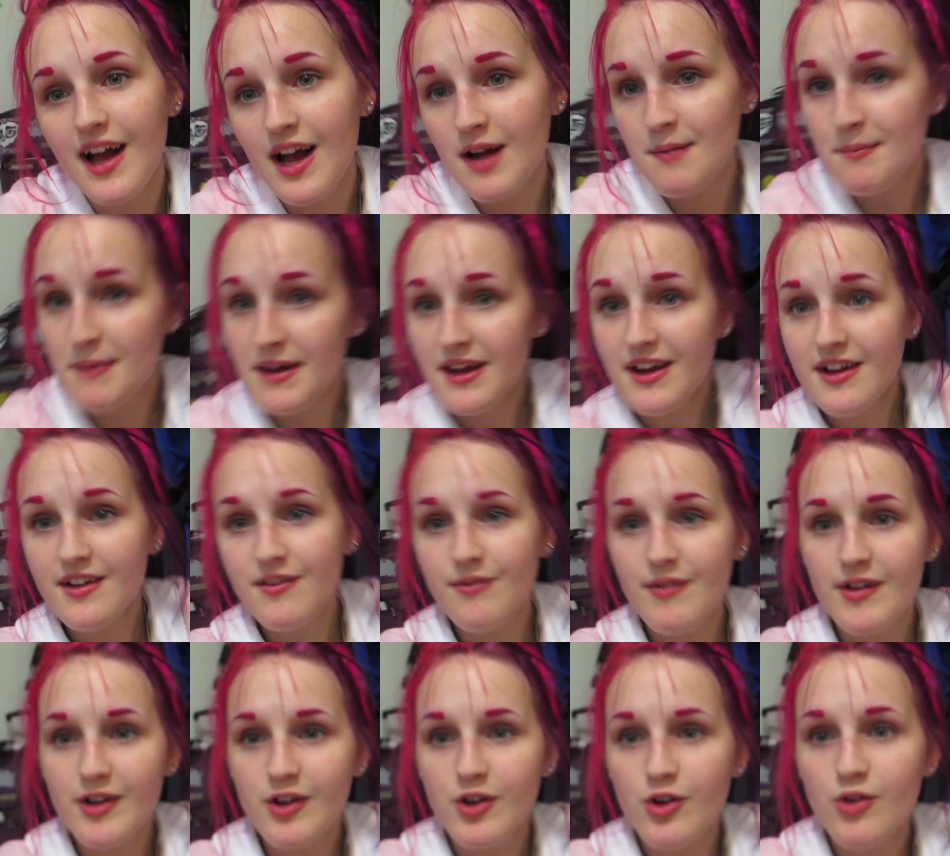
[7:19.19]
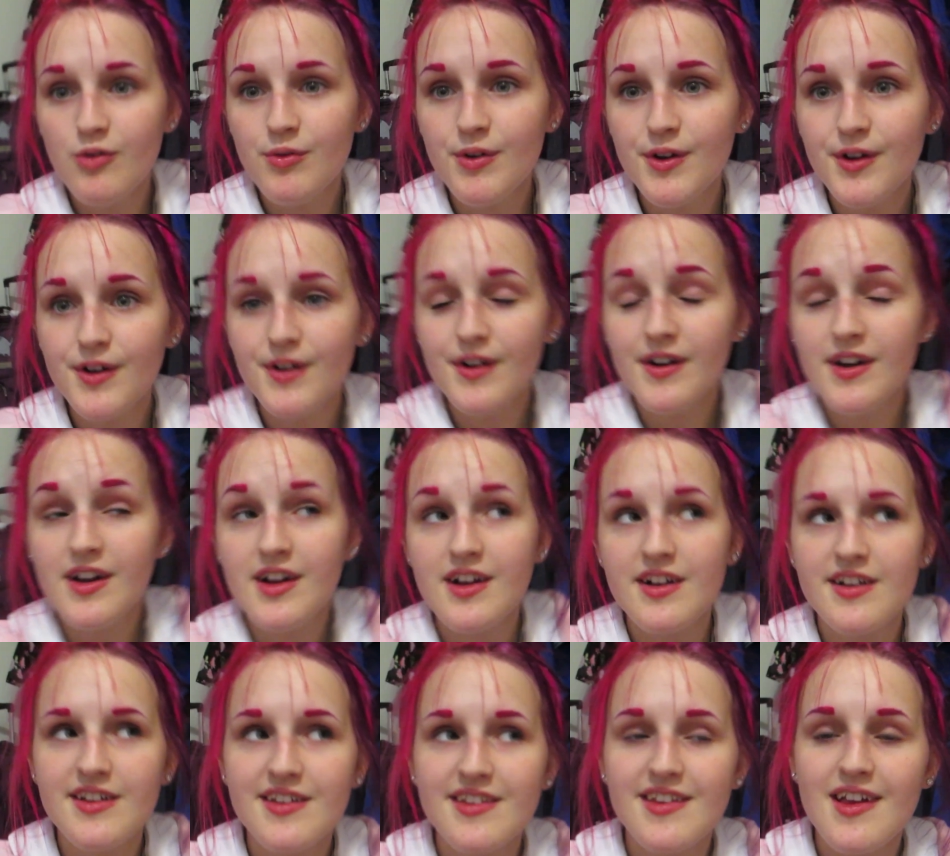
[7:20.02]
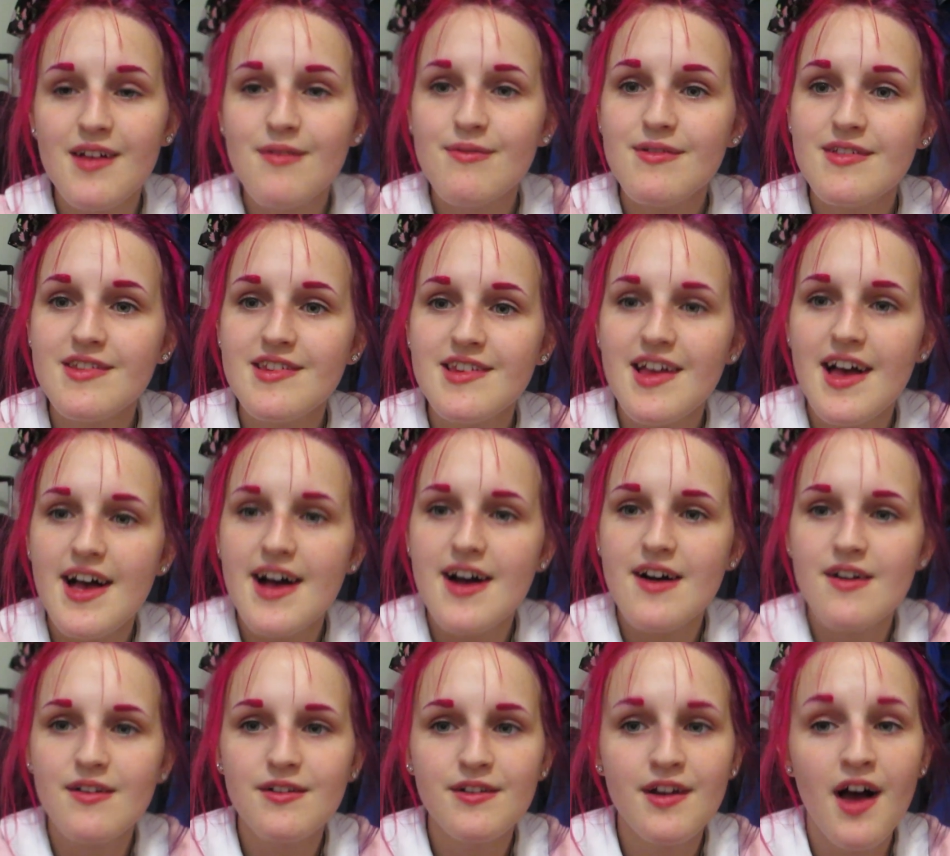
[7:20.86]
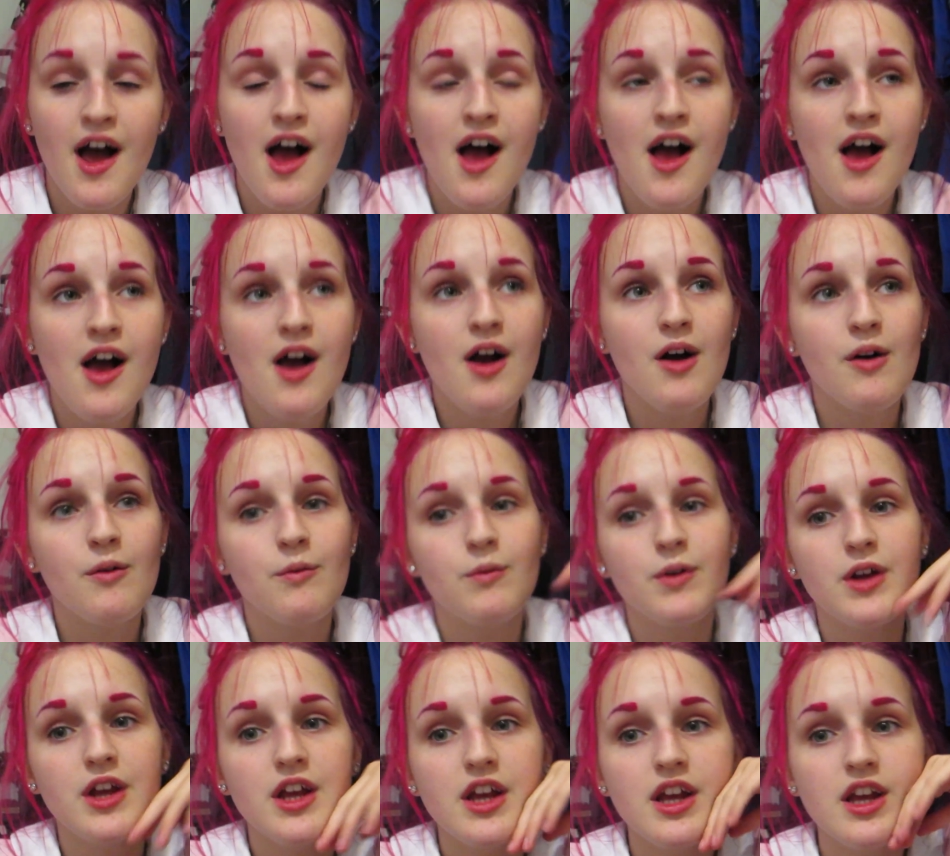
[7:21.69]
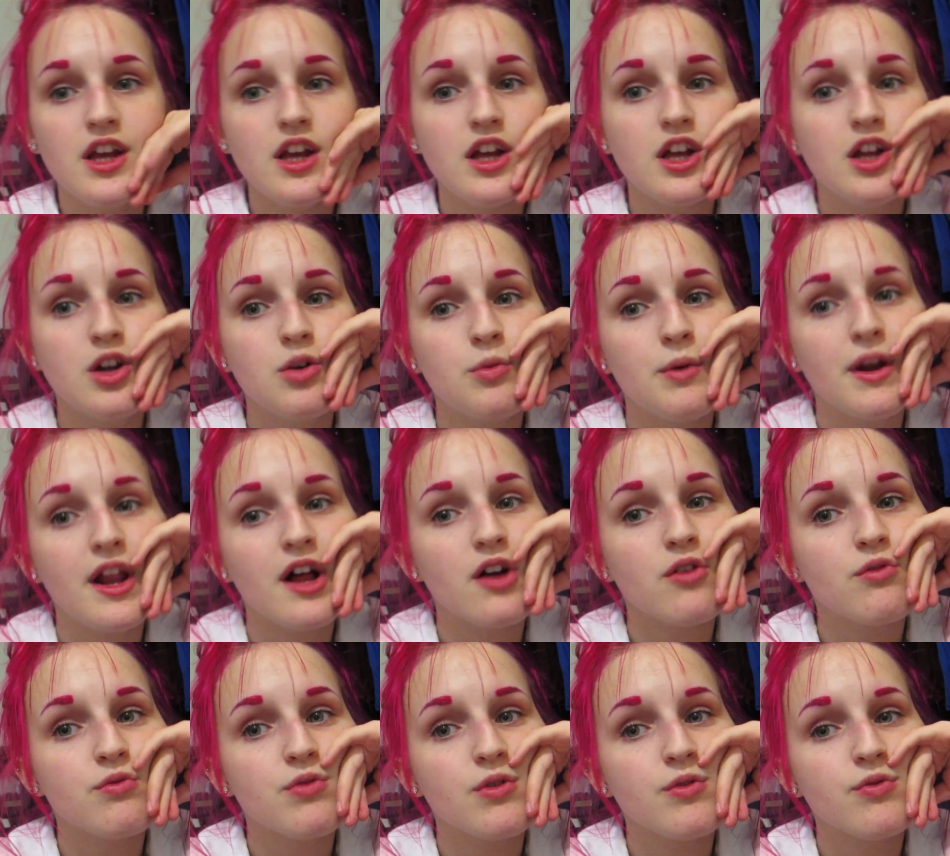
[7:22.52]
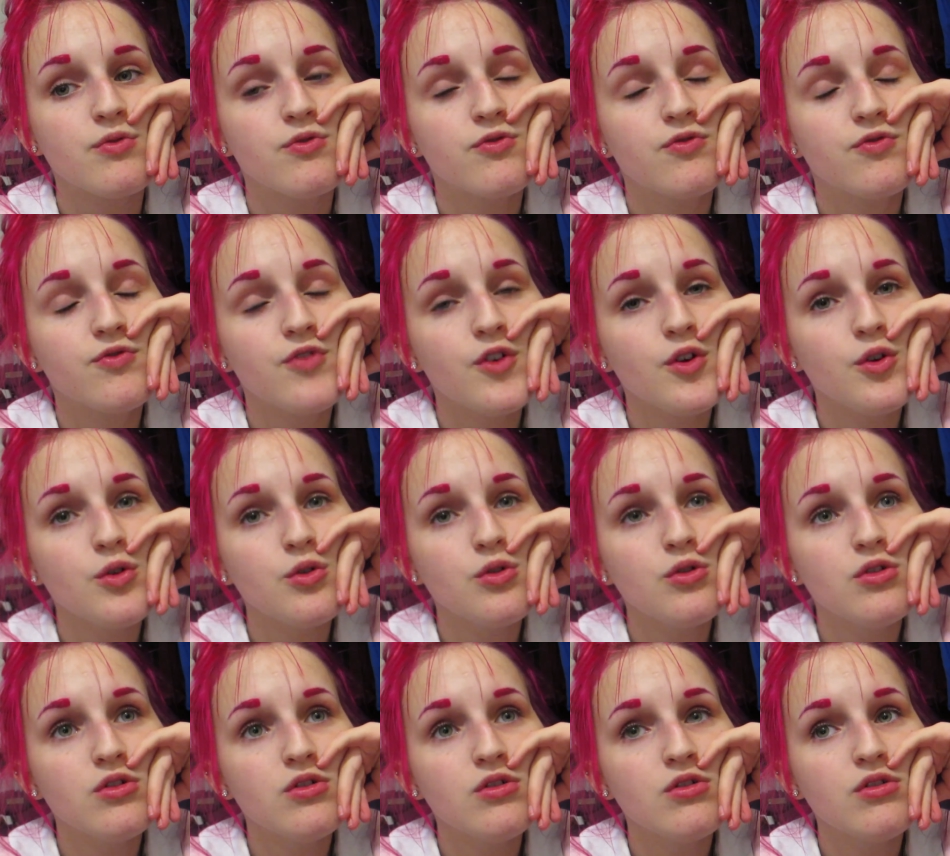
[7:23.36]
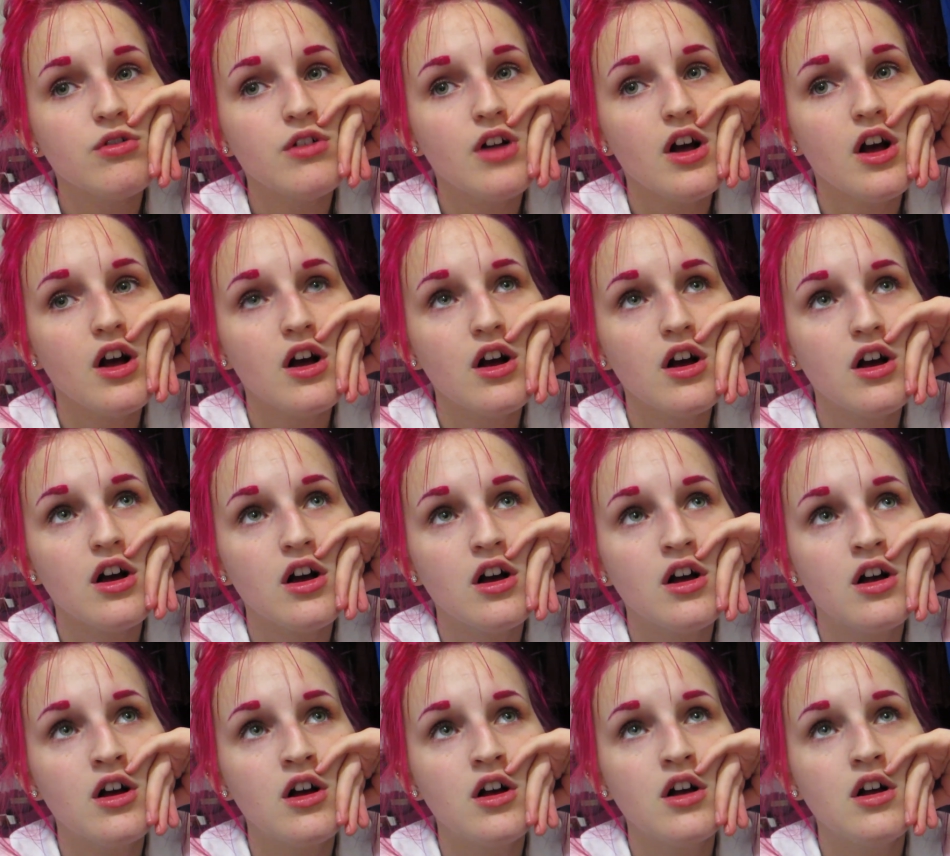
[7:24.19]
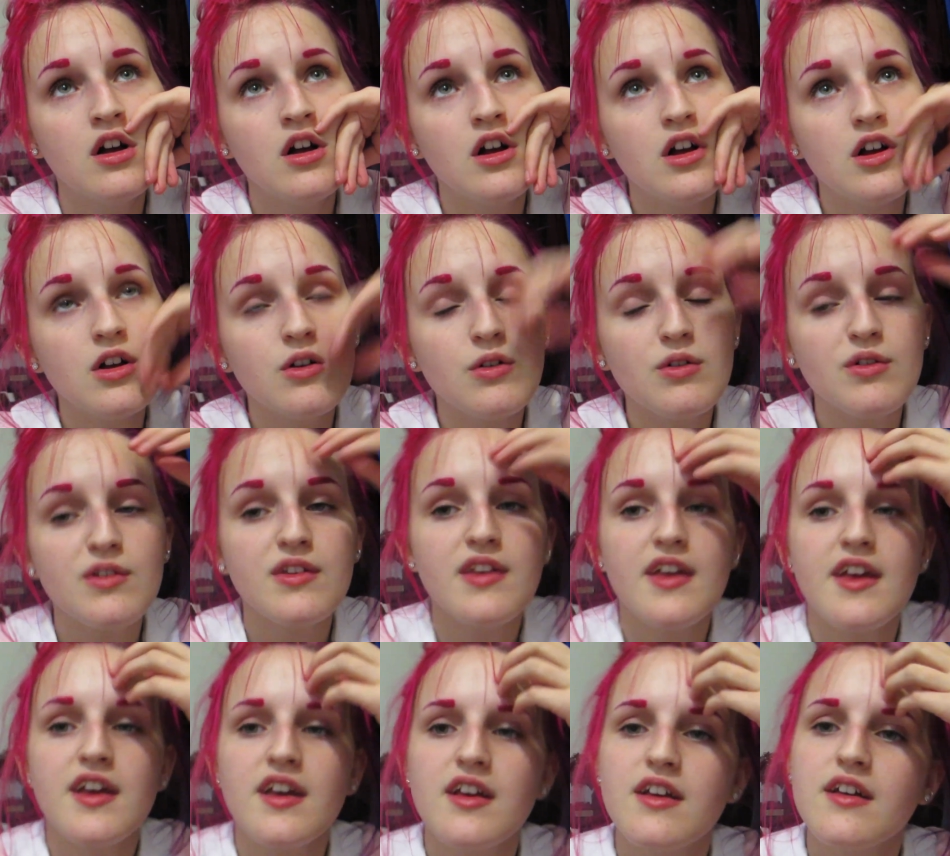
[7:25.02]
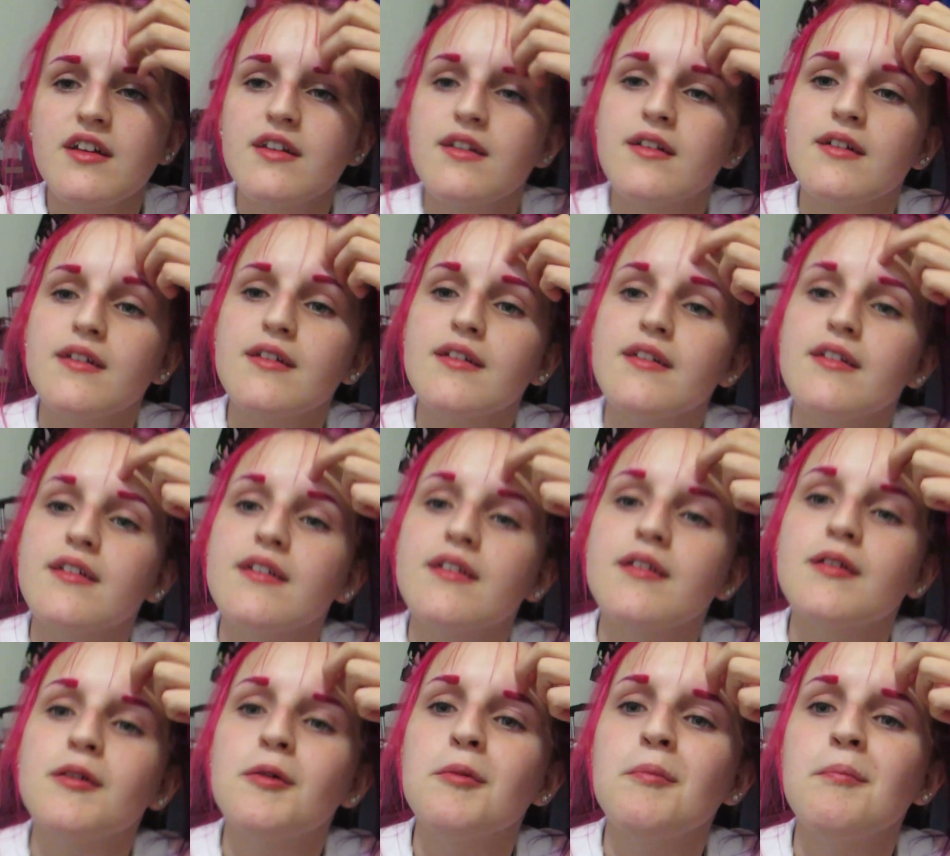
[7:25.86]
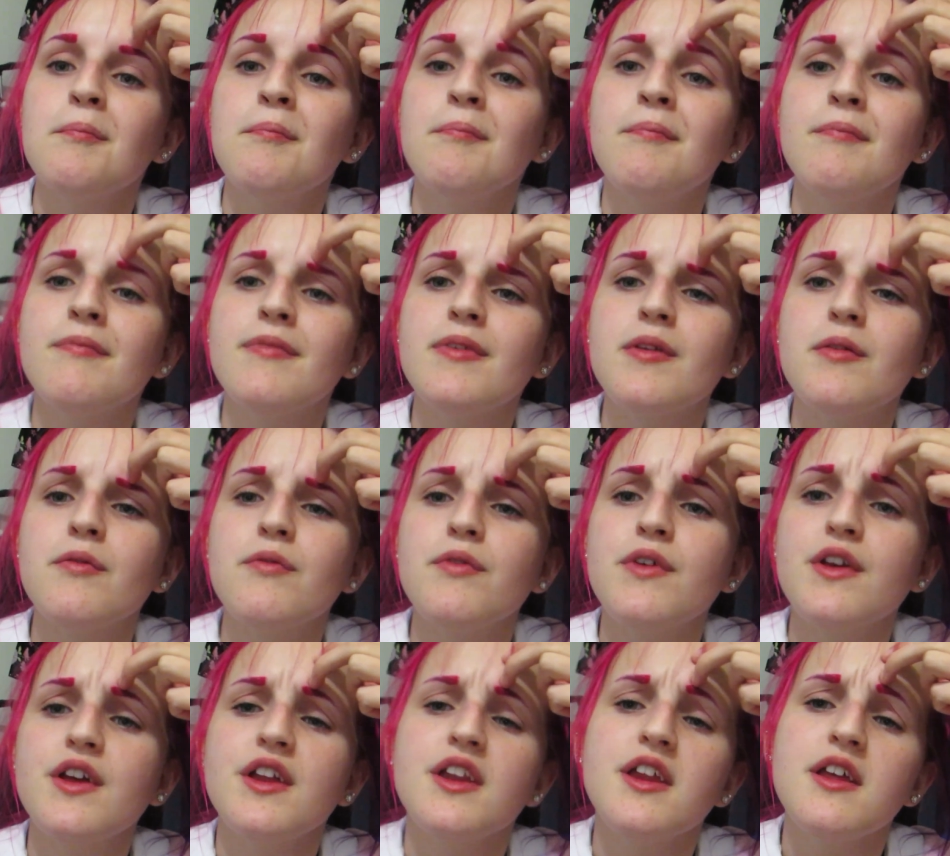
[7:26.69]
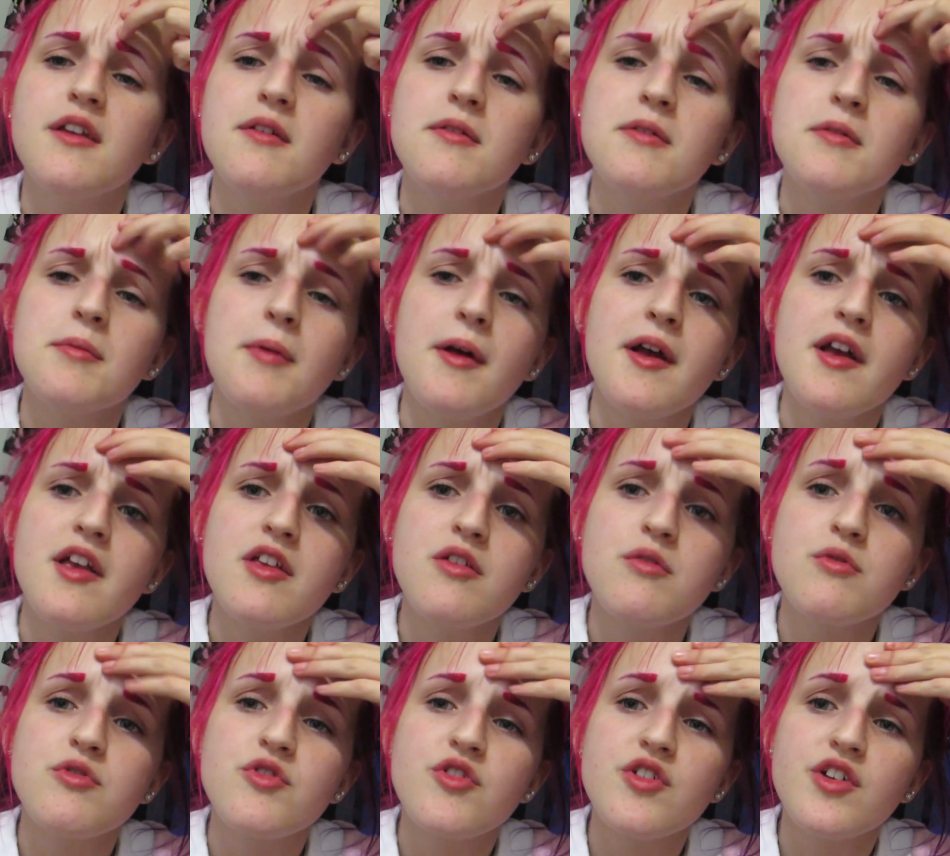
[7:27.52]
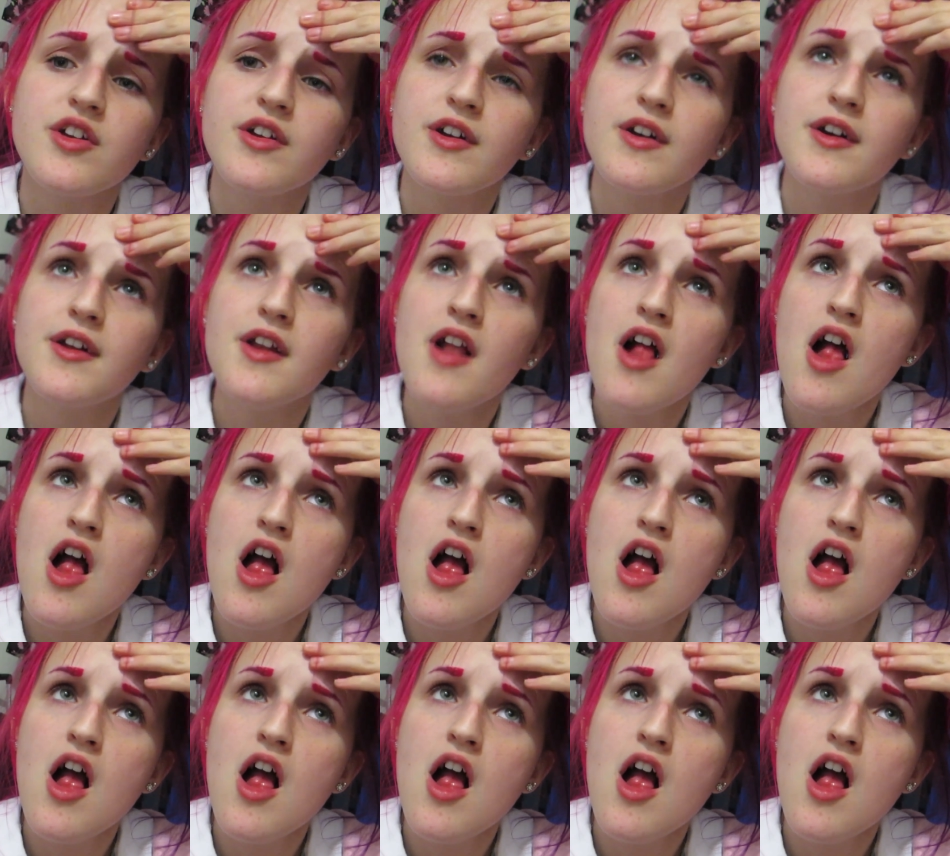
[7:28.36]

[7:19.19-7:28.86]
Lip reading: made it to Vancouver, safe and sound. We went out for food. It was like, some Vietnamese place. It was really good.